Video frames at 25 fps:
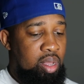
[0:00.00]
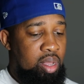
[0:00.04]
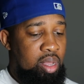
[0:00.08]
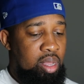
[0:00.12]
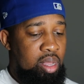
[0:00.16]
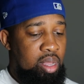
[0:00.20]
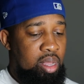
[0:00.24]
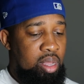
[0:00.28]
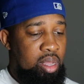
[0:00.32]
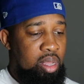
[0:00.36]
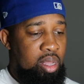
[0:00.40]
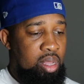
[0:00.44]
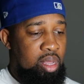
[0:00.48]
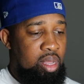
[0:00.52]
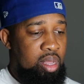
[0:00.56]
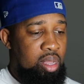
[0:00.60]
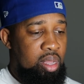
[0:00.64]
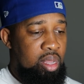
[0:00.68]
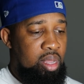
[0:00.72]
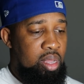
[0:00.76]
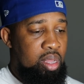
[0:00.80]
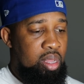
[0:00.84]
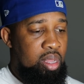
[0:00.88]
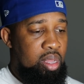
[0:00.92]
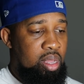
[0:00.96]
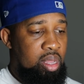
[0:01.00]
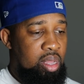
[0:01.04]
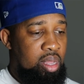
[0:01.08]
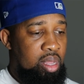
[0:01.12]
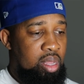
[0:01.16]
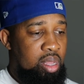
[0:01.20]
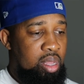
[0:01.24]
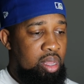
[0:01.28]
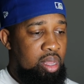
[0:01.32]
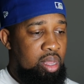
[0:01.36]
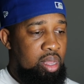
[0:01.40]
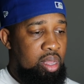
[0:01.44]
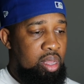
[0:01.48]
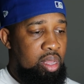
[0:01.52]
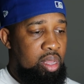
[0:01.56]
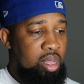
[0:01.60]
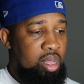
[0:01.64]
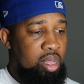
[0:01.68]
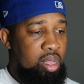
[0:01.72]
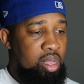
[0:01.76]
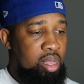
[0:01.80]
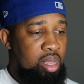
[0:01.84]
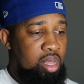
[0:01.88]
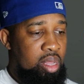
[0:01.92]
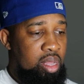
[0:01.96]

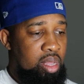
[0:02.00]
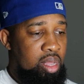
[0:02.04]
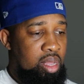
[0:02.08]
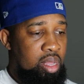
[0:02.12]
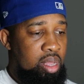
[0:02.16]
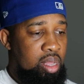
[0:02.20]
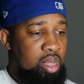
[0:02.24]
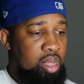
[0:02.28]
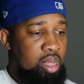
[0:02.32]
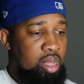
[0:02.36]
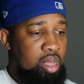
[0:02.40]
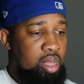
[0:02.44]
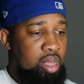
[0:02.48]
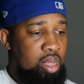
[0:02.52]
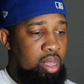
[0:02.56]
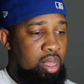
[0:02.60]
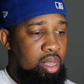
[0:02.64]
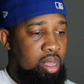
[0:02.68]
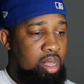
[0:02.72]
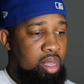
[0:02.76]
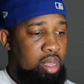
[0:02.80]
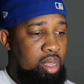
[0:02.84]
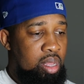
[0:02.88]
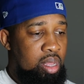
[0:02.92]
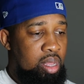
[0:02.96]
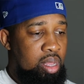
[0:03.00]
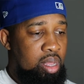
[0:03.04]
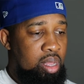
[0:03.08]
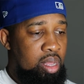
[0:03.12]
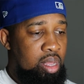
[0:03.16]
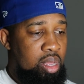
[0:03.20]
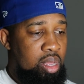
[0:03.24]
No words are spoken by the person on screen.